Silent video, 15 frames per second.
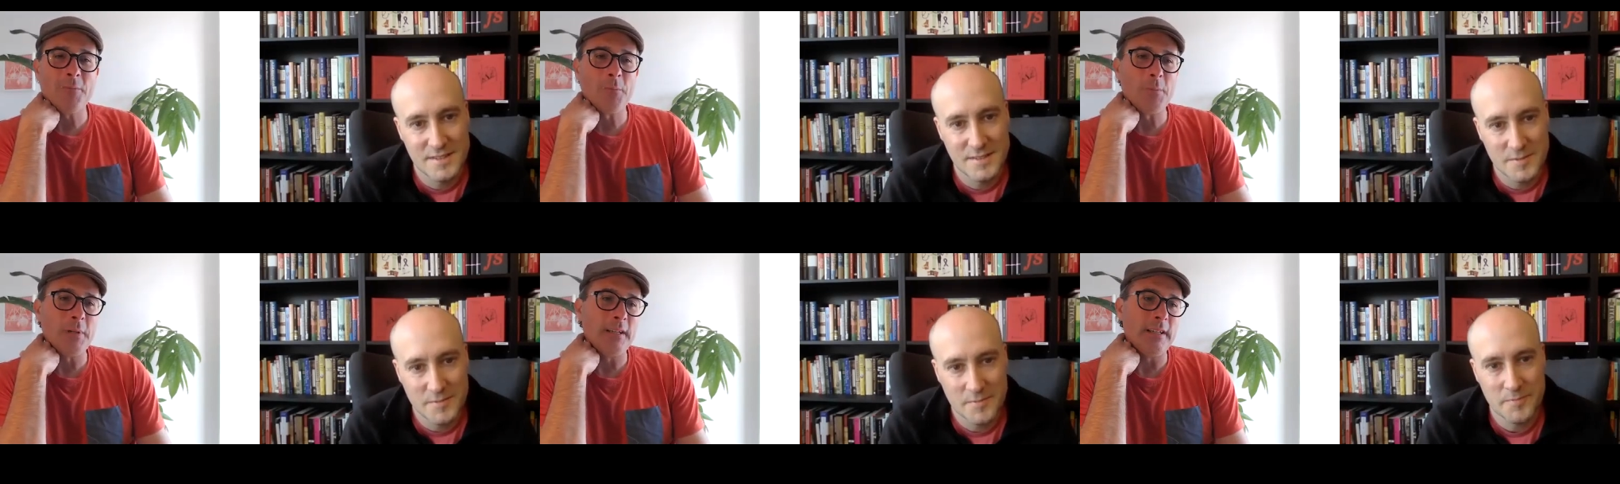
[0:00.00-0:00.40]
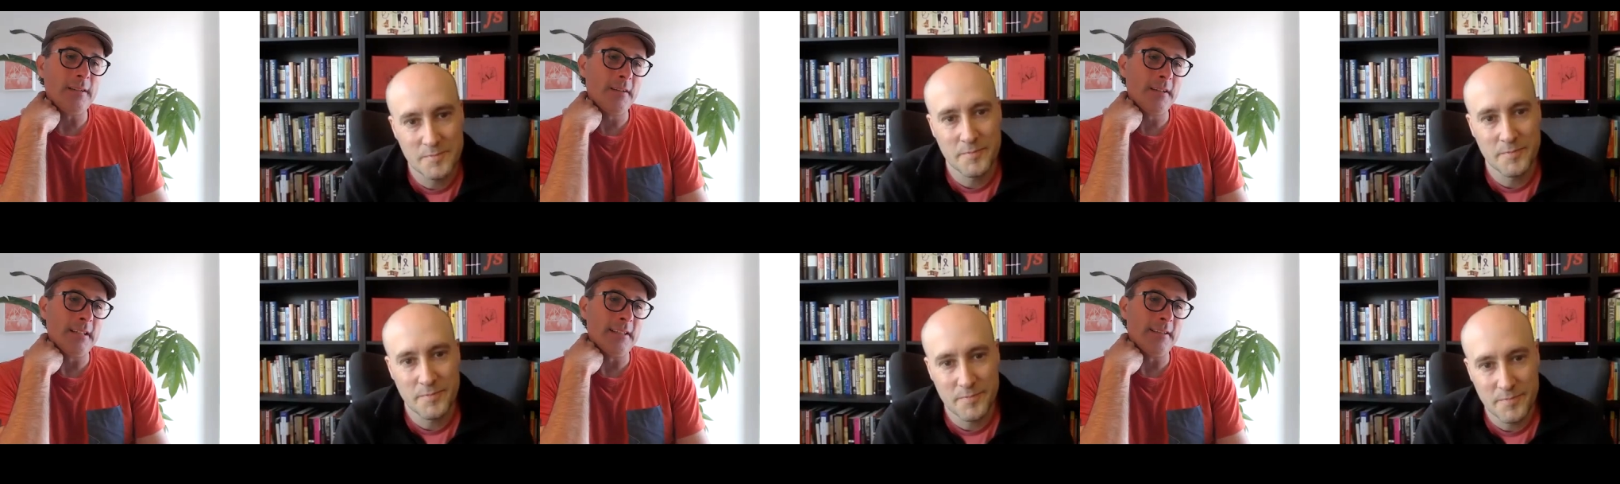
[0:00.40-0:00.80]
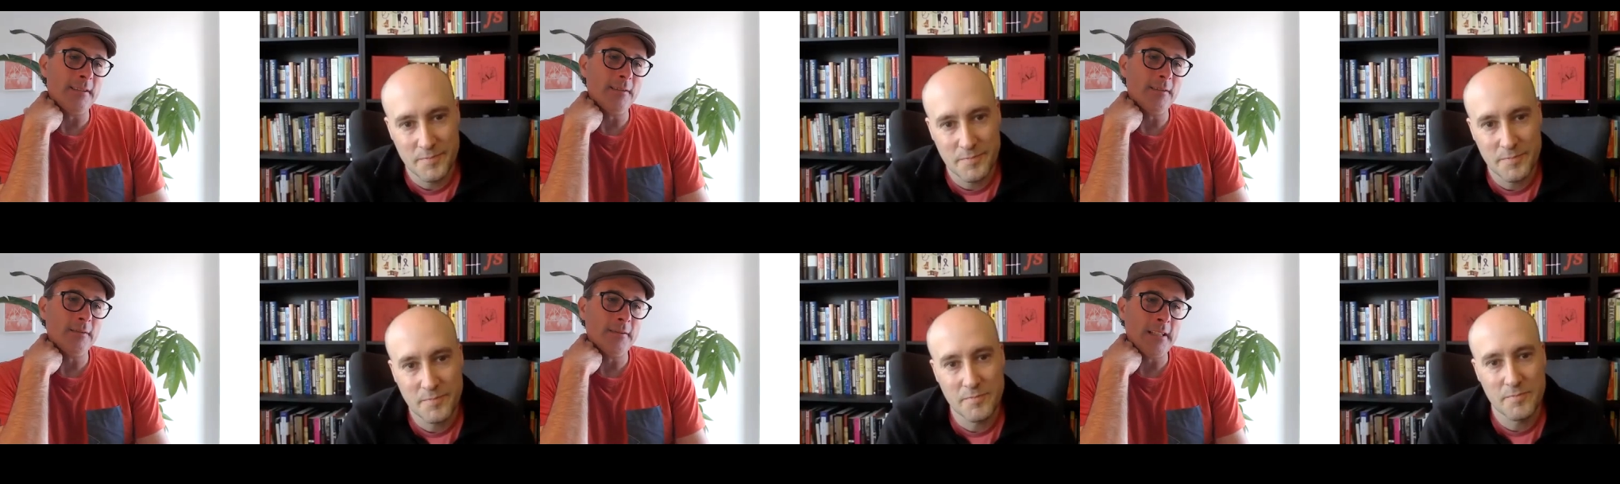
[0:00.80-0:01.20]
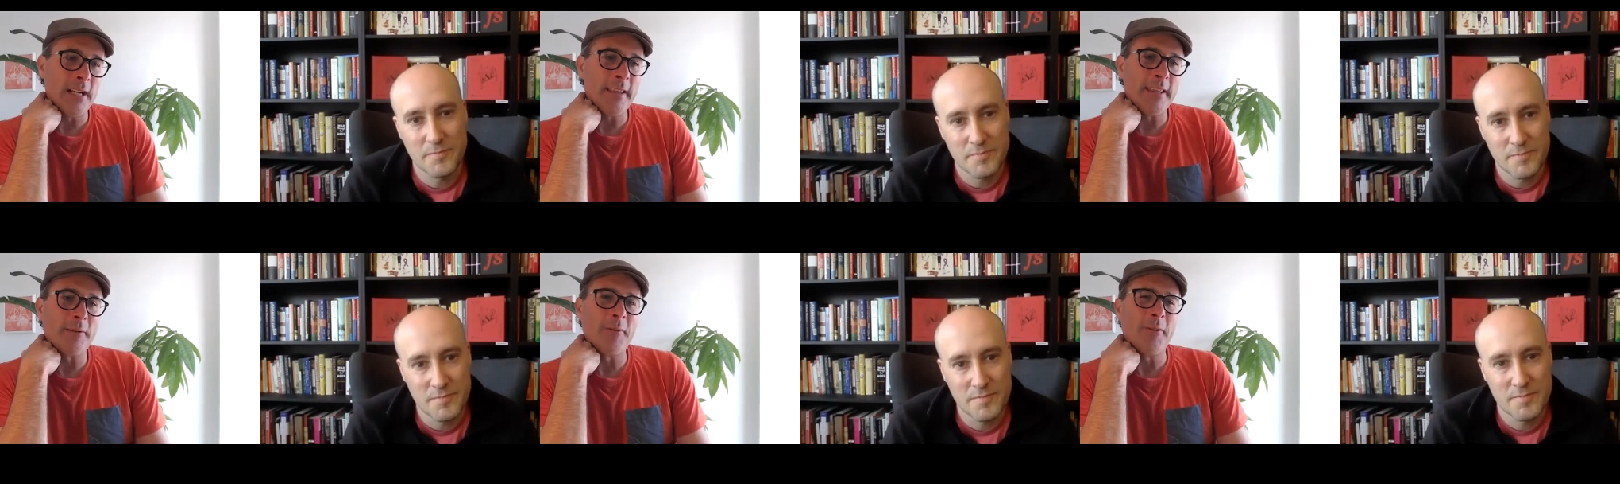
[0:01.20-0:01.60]
Speaker 1: But you know, now I
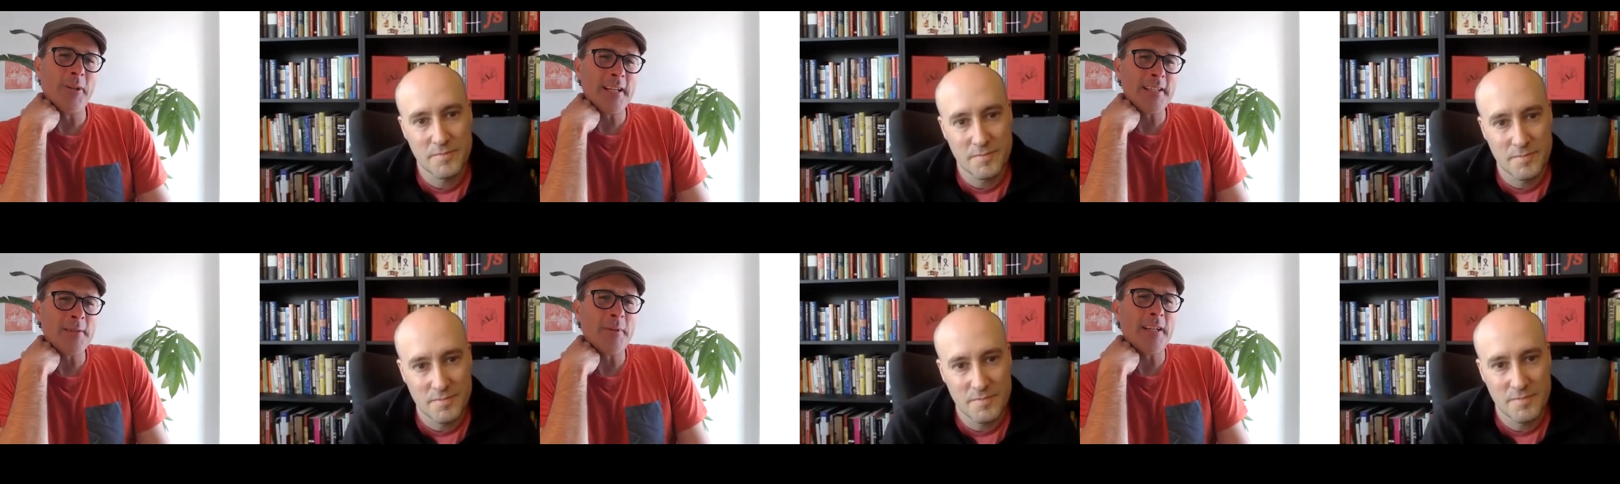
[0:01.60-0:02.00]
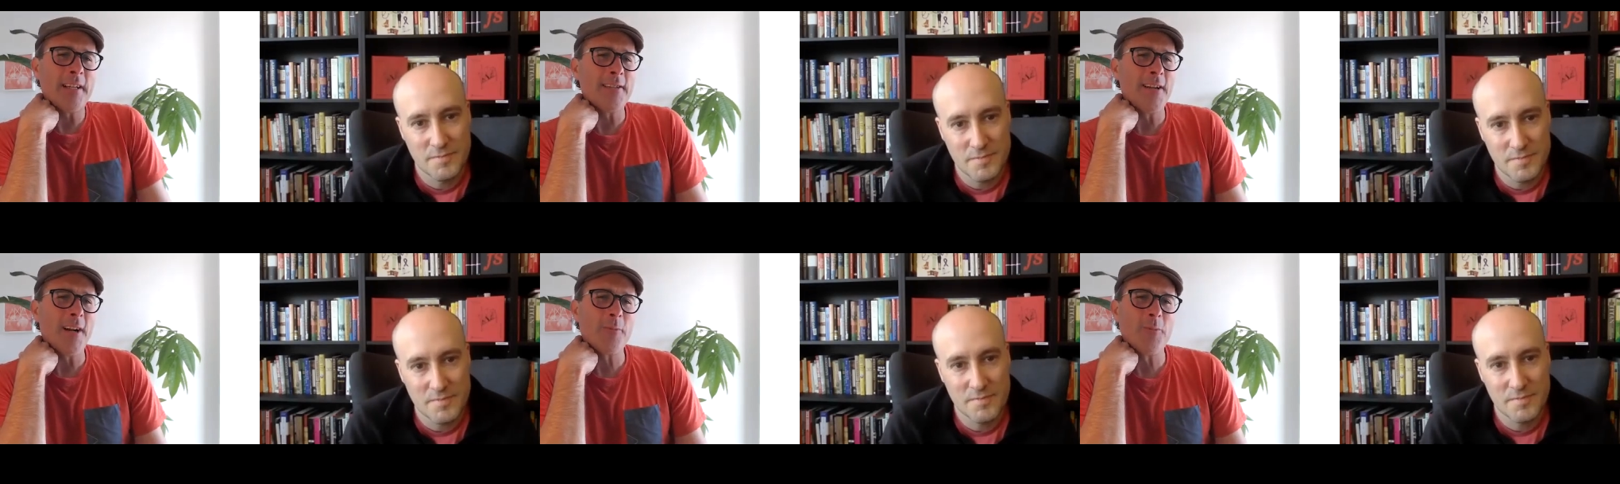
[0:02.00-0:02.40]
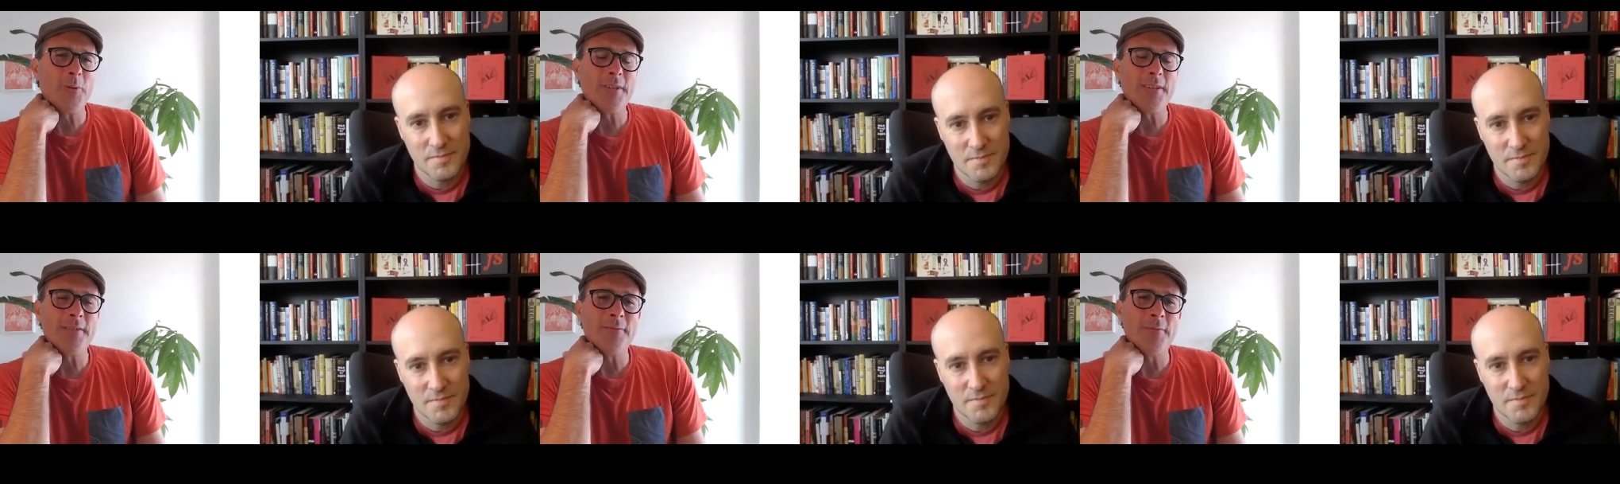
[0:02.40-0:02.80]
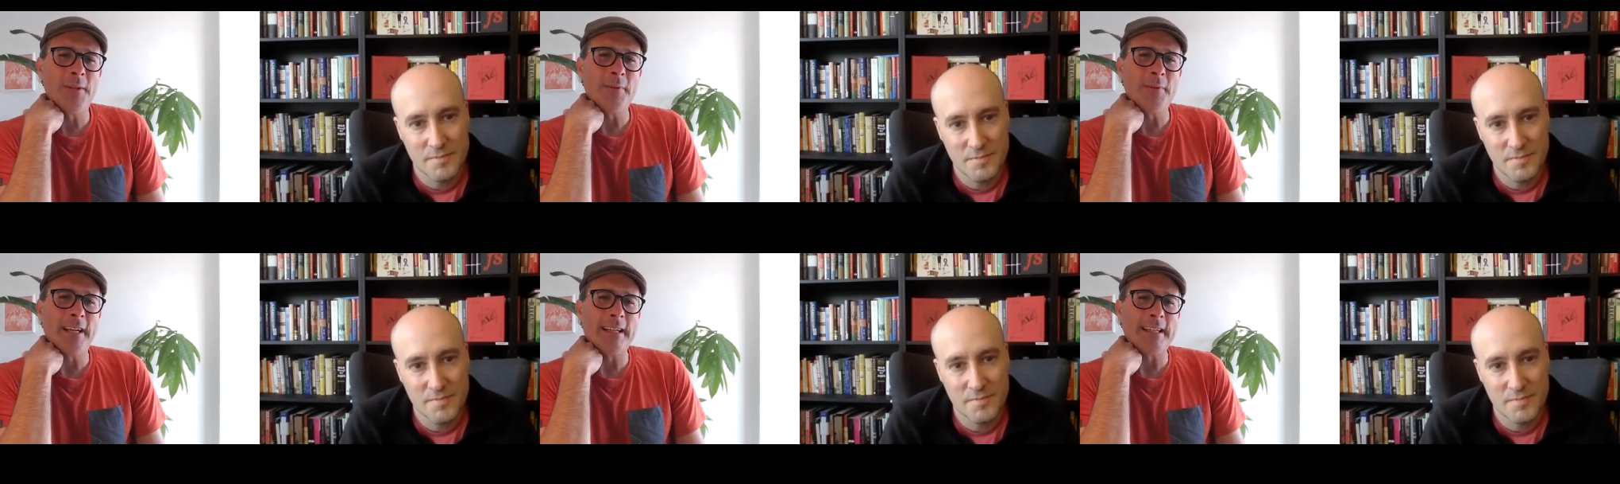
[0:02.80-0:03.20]
think we're realizing we got to talk more and, and
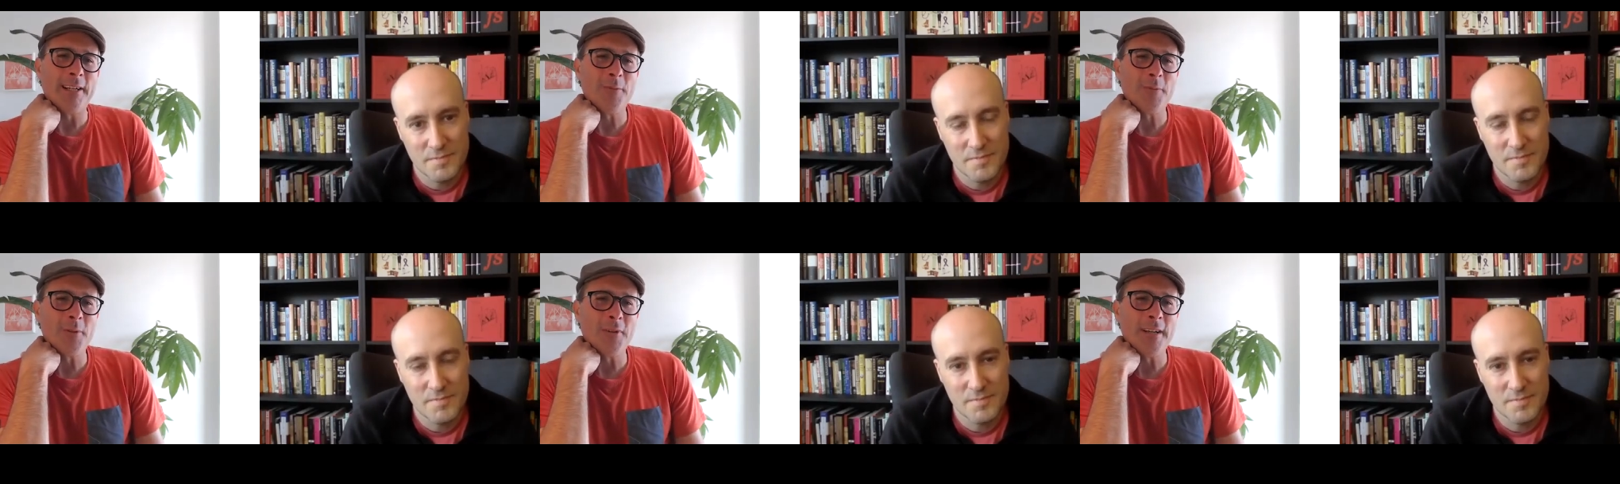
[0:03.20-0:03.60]
we got to get out more.